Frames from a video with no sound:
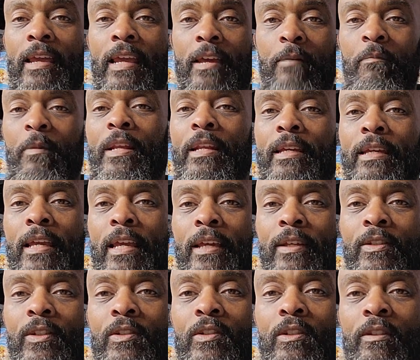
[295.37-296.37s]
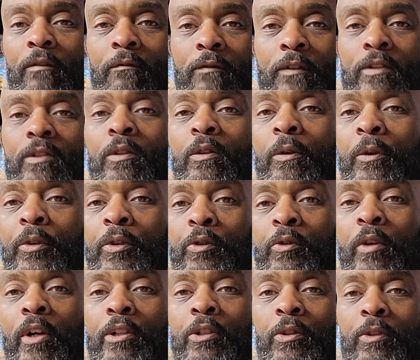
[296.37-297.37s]
in many cases, the physical
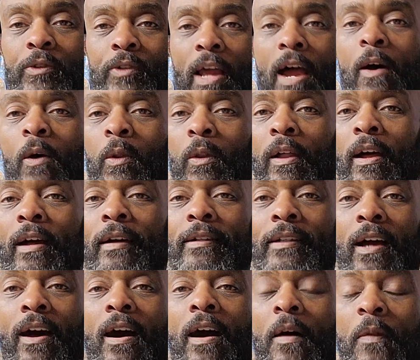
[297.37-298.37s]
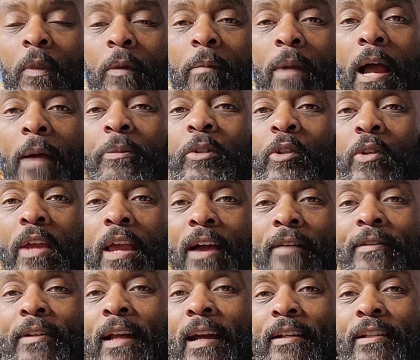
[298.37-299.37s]
structures outlined on the map, so you
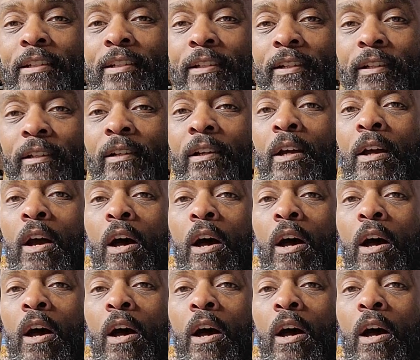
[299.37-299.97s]
have an idea